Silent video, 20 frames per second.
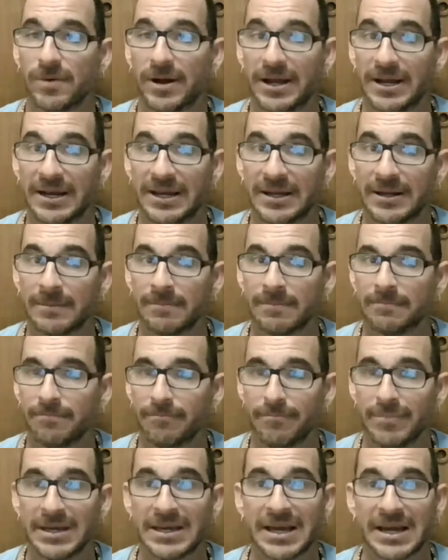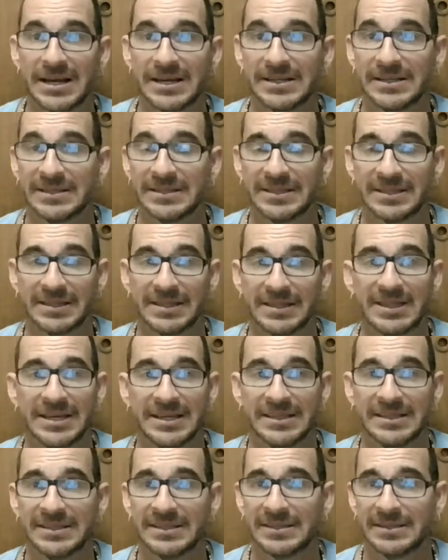rating because
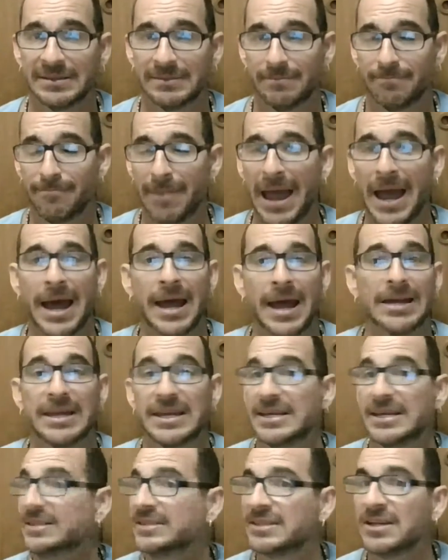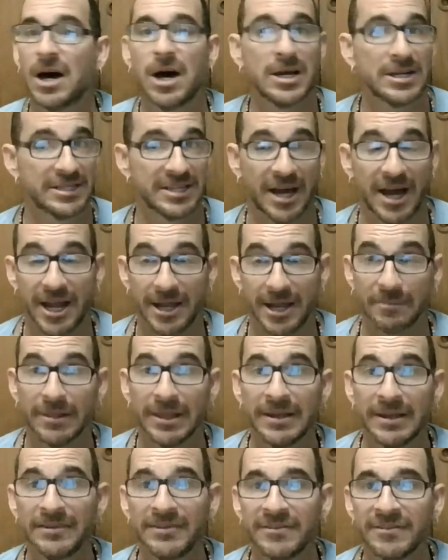this bag is not
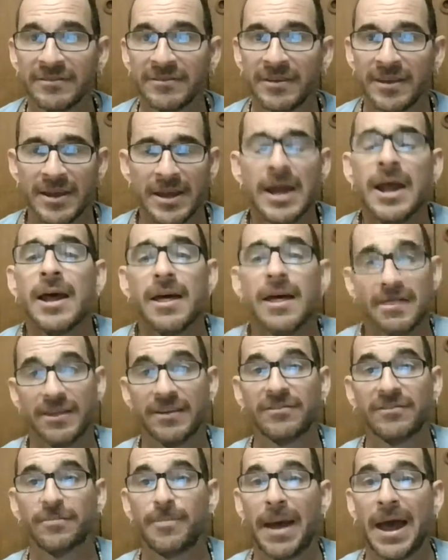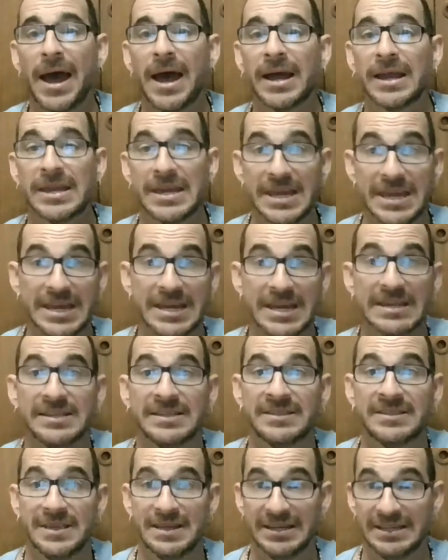timeless. This bag
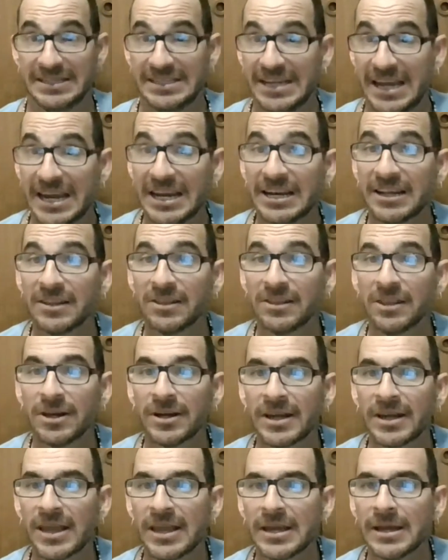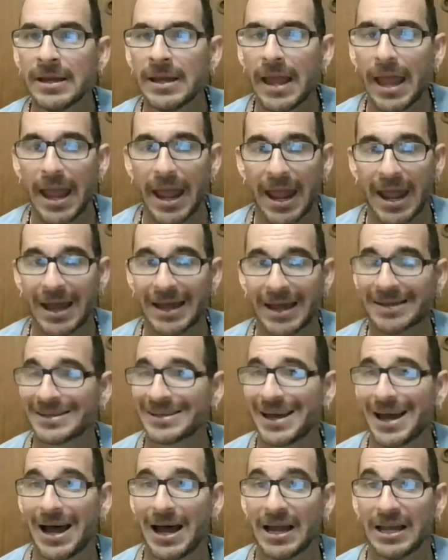is dated looking, and
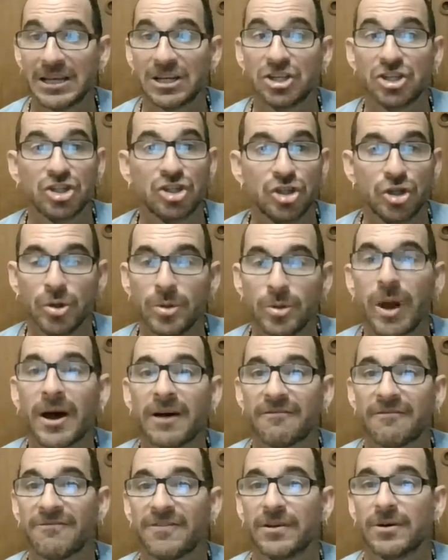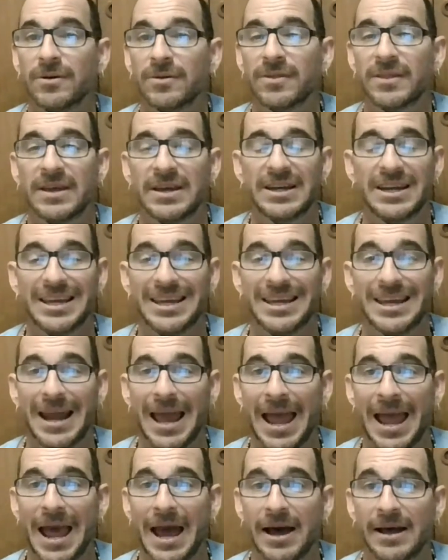I do not feel that it
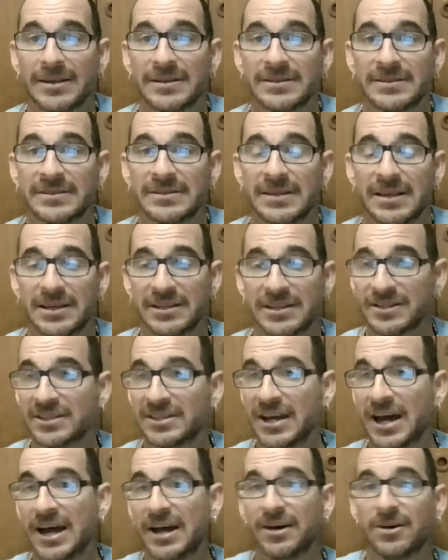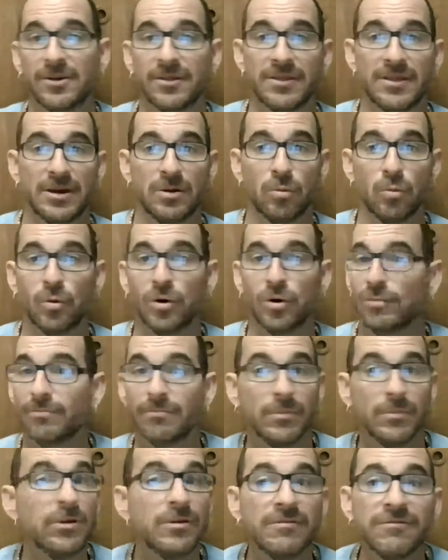has a style that will
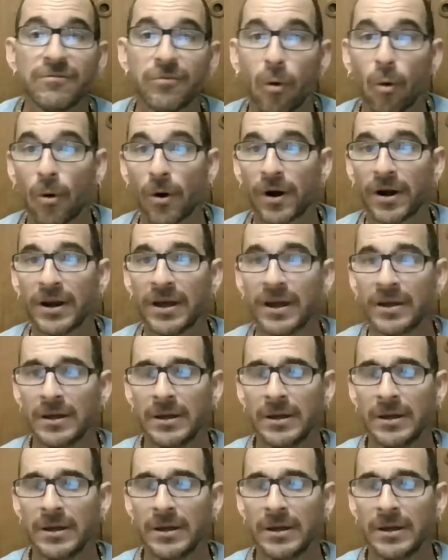move forward.